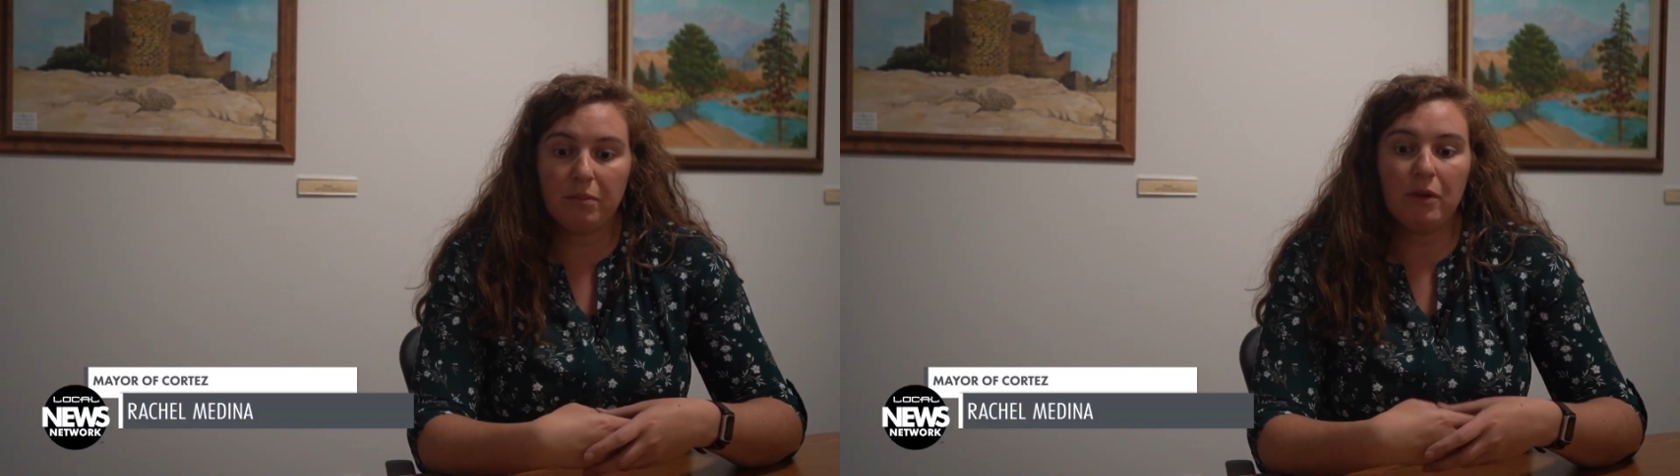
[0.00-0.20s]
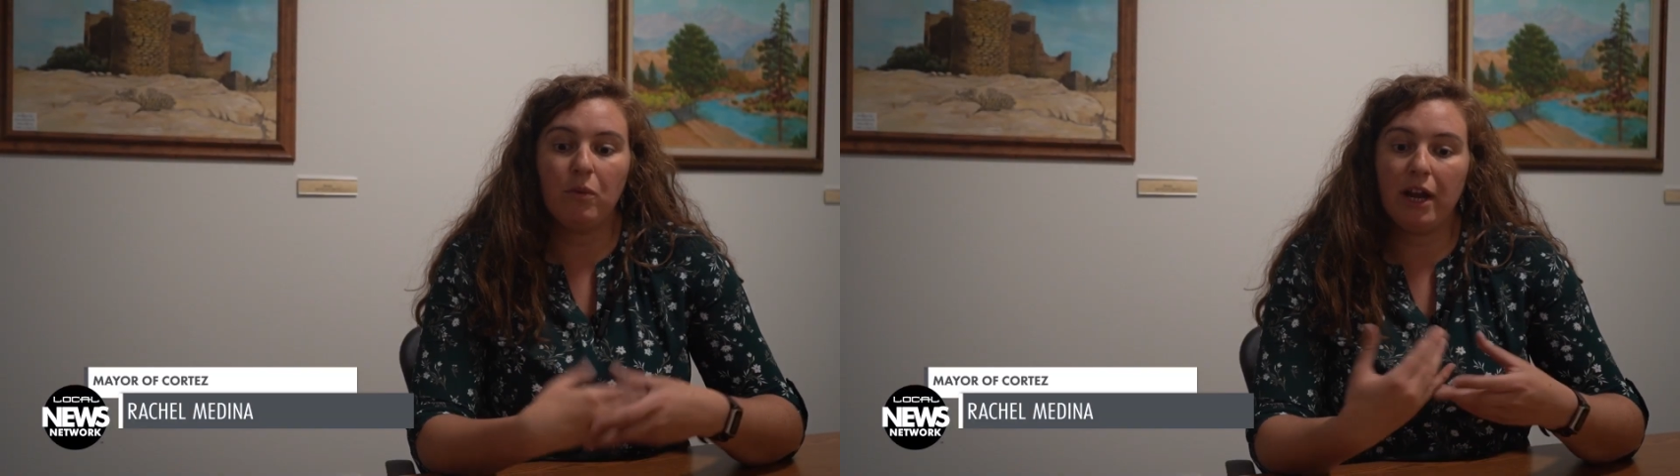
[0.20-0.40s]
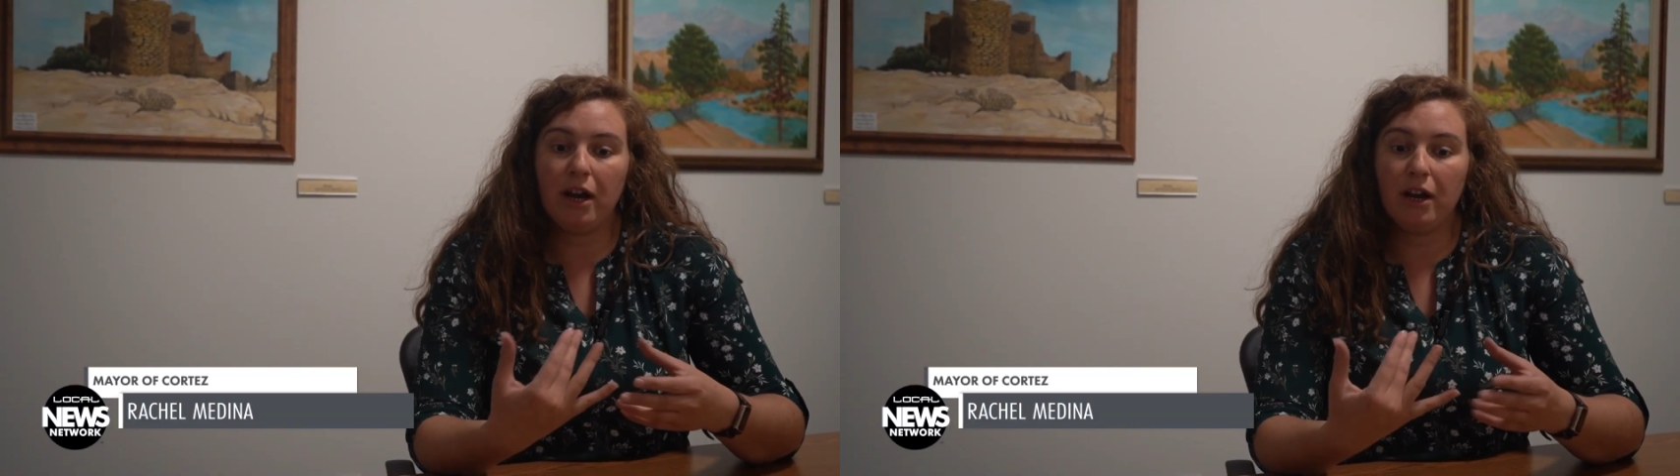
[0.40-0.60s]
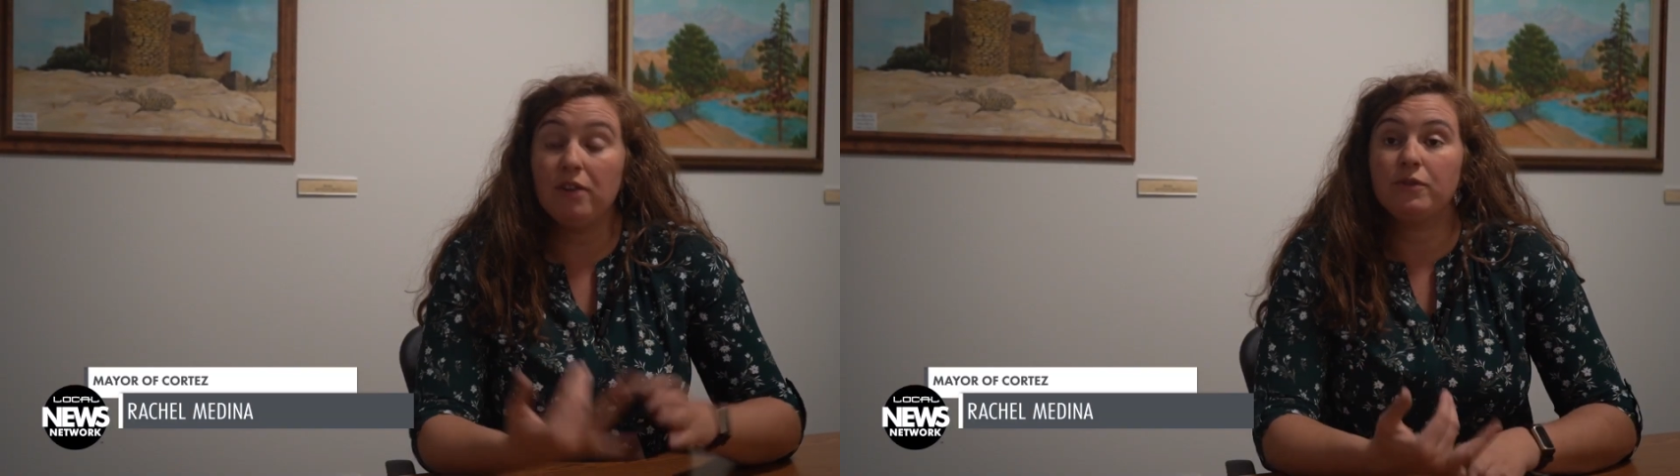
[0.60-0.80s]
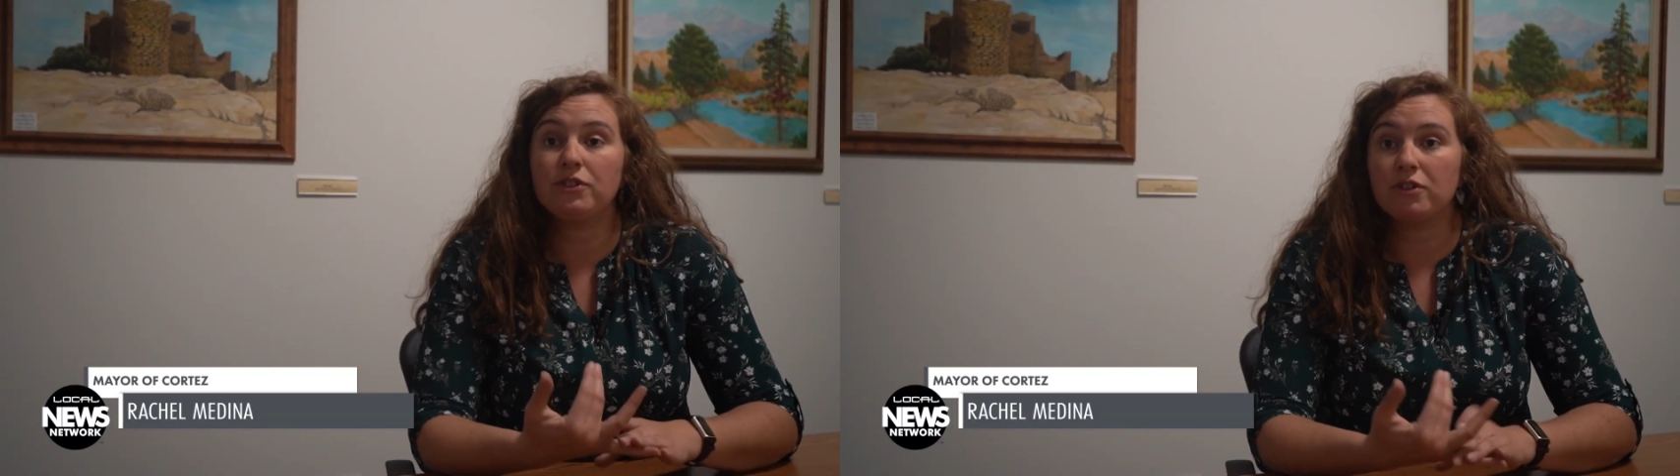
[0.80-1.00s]
where
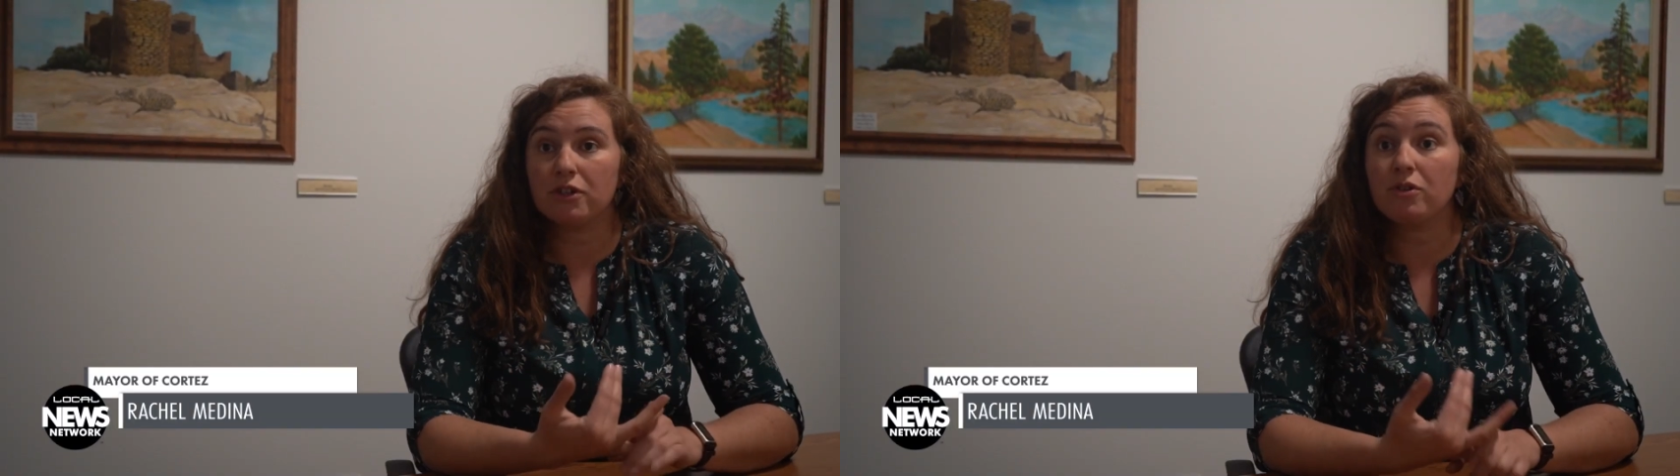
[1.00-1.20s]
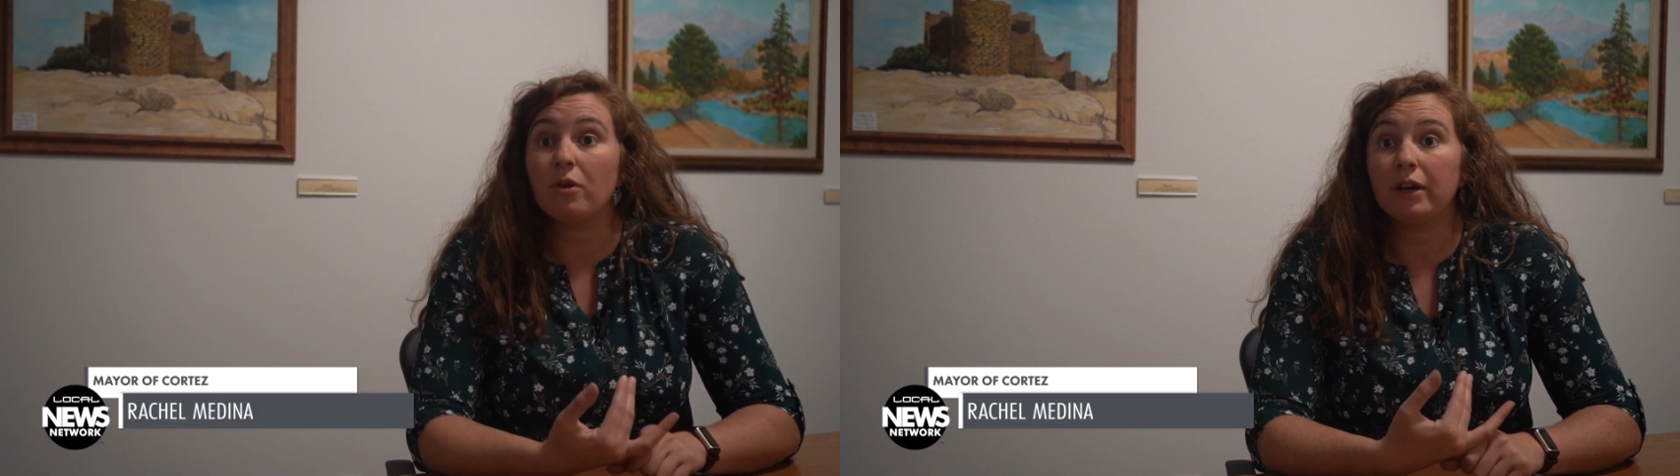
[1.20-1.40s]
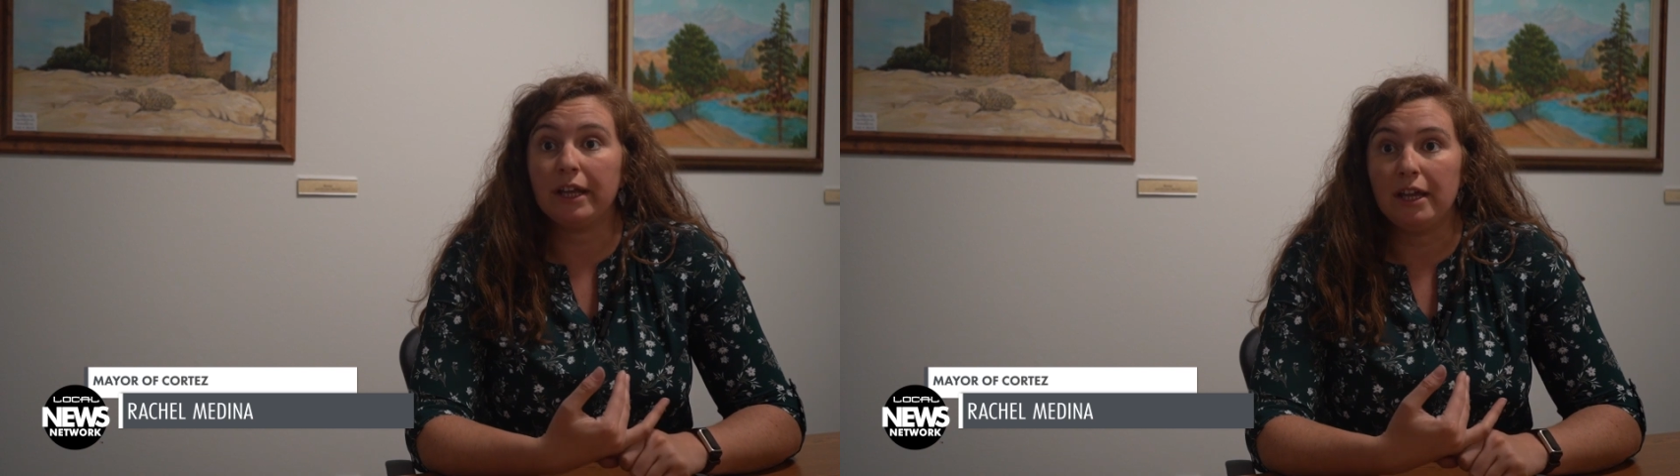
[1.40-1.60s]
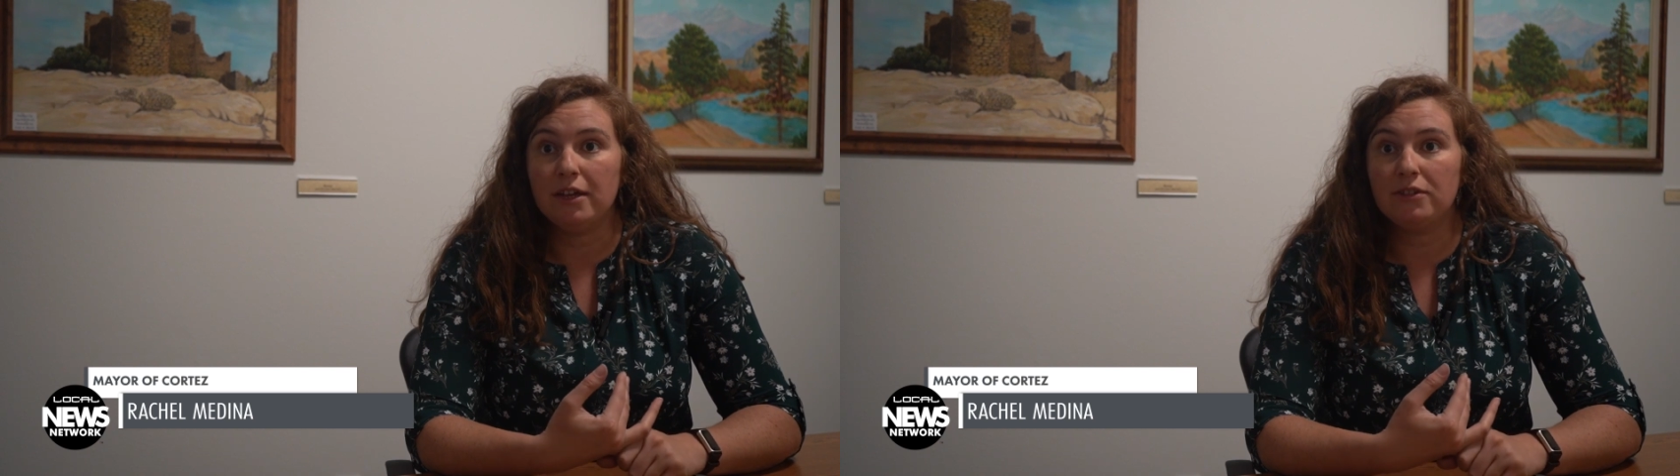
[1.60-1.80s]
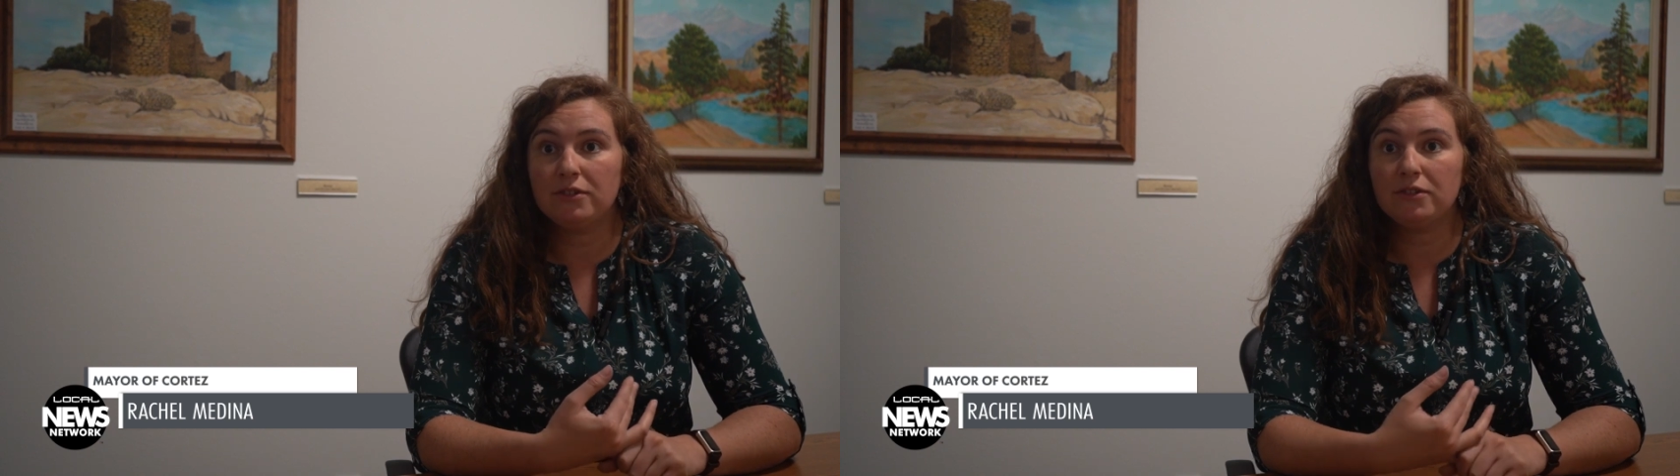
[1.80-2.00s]
infrastructure already
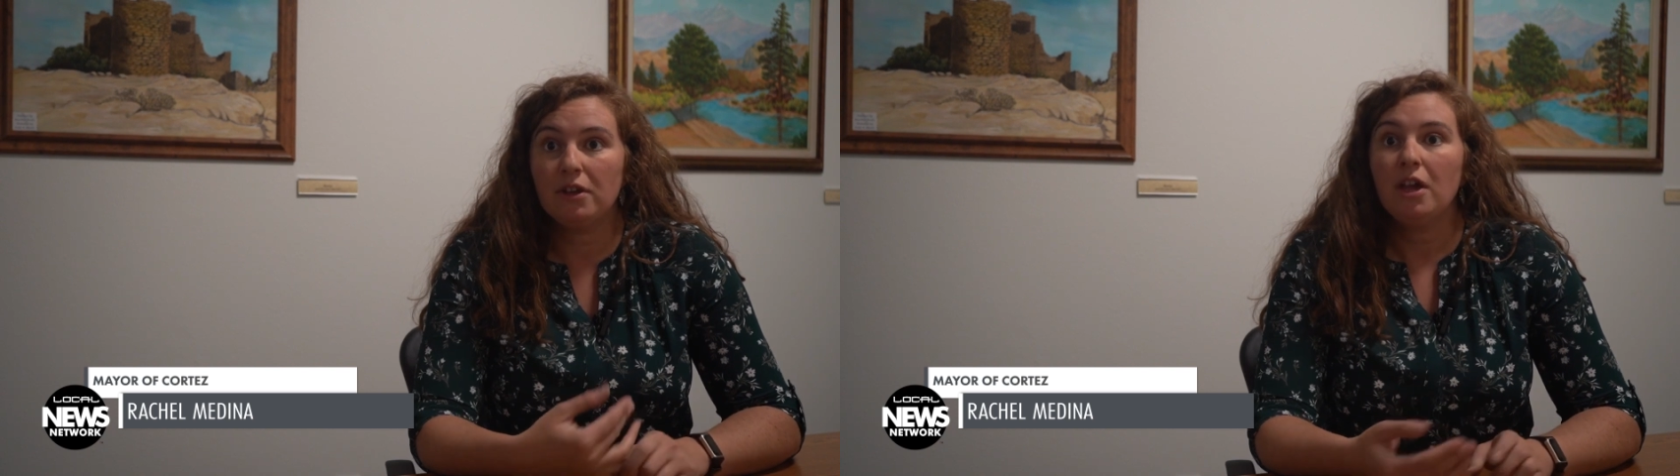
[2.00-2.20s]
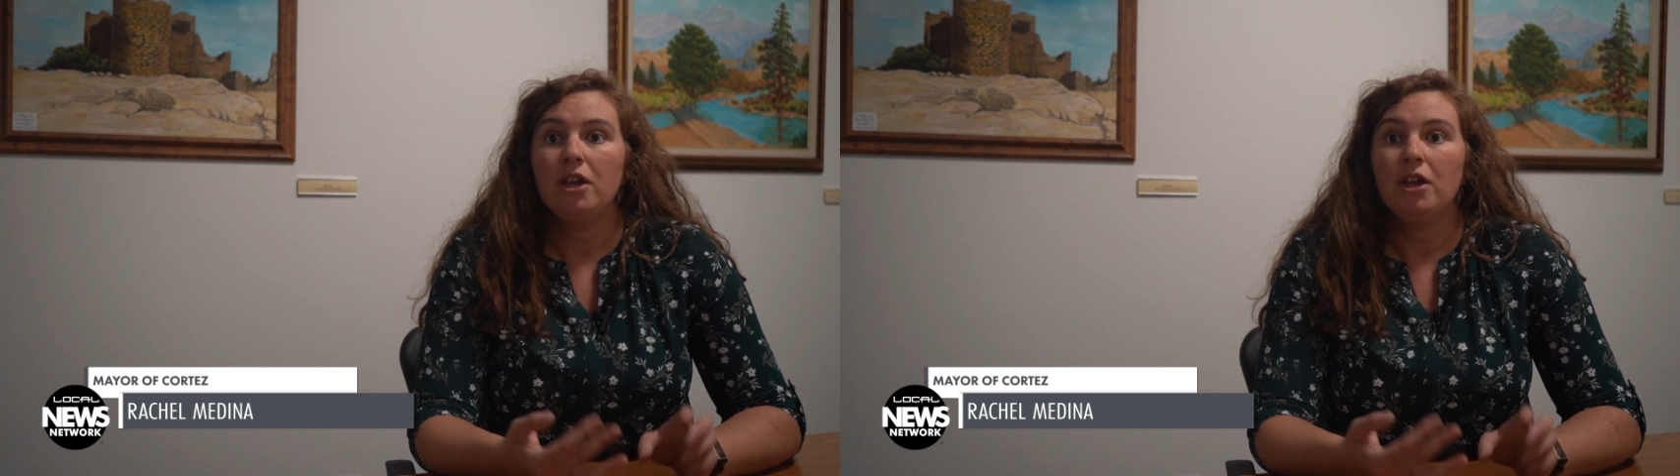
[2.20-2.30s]
is.